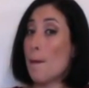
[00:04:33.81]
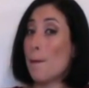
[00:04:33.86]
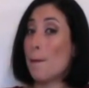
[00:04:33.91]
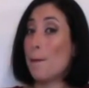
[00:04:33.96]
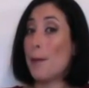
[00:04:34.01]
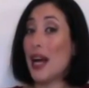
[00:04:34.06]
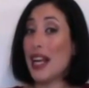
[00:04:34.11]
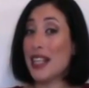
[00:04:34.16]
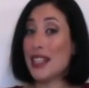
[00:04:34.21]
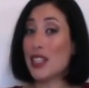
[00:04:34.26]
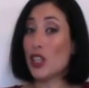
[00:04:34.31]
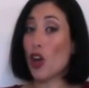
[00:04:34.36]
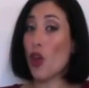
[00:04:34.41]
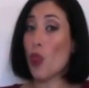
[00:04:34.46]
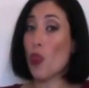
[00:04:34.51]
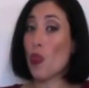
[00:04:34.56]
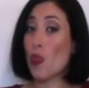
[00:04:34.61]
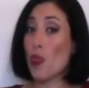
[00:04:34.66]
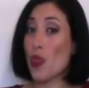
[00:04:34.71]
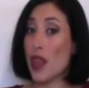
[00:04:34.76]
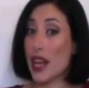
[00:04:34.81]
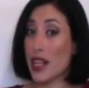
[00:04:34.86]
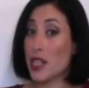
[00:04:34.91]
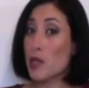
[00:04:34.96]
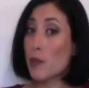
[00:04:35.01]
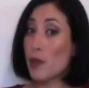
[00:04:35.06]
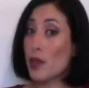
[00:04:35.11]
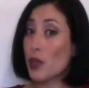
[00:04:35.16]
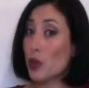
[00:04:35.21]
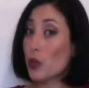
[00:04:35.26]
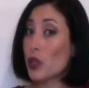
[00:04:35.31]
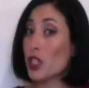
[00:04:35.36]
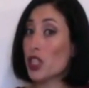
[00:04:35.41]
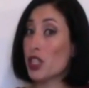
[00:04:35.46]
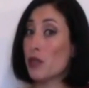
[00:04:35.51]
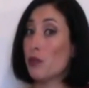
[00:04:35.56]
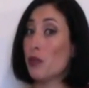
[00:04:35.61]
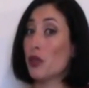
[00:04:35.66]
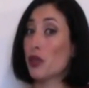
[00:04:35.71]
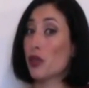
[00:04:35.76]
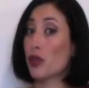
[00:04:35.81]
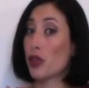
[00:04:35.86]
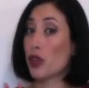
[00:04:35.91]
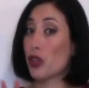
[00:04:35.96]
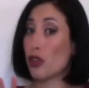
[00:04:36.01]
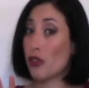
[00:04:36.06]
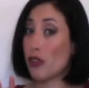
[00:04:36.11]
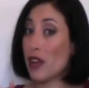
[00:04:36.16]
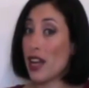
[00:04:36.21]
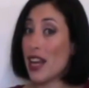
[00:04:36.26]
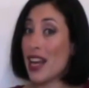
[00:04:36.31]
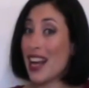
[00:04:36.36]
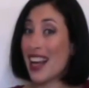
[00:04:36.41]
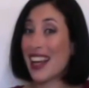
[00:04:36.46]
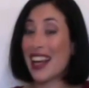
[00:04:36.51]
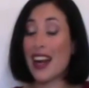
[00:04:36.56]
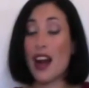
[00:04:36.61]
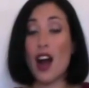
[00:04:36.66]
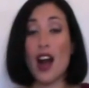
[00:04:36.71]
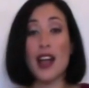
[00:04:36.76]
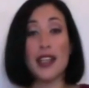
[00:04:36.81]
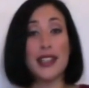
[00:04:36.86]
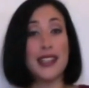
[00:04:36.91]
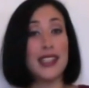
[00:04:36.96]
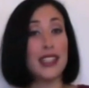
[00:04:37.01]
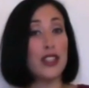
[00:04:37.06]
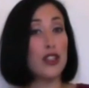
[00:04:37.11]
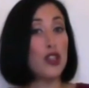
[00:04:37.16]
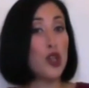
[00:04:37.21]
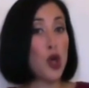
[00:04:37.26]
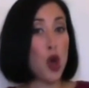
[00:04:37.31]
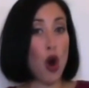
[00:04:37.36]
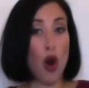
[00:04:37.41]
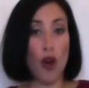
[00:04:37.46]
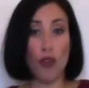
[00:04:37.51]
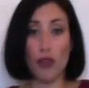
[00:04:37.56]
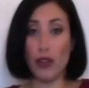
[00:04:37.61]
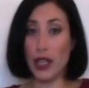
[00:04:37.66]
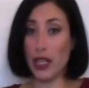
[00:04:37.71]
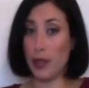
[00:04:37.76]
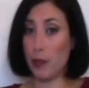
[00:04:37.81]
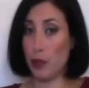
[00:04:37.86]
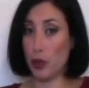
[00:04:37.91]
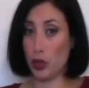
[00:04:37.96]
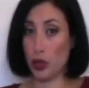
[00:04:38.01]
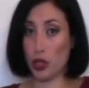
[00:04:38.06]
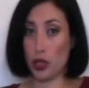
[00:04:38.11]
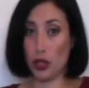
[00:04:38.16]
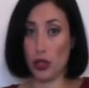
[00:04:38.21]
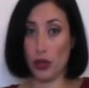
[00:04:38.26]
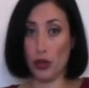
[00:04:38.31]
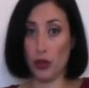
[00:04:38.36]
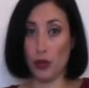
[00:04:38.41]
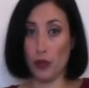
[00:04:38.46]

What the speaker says: based on this book, which is book 3, again, I did not read book 2.